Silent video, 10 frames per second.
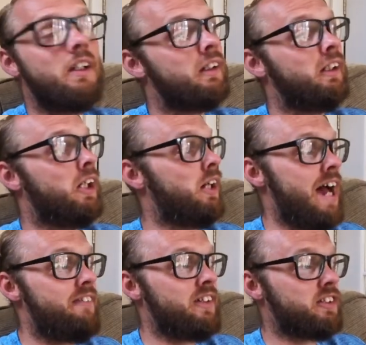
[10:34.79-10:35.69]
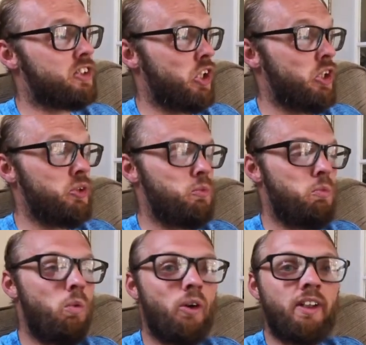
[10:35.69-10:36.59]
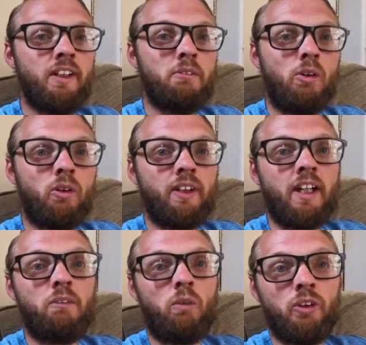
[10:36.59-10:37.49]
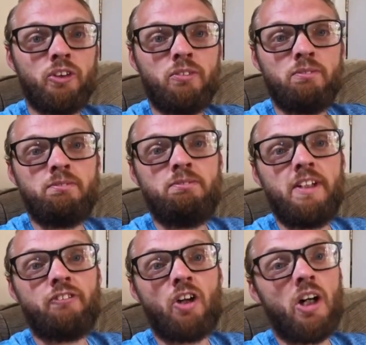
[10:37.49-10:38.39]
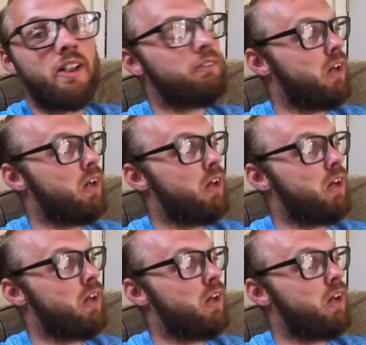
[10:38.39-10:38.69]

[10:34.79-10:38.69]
You know, having two, one in the morning, one mid ride,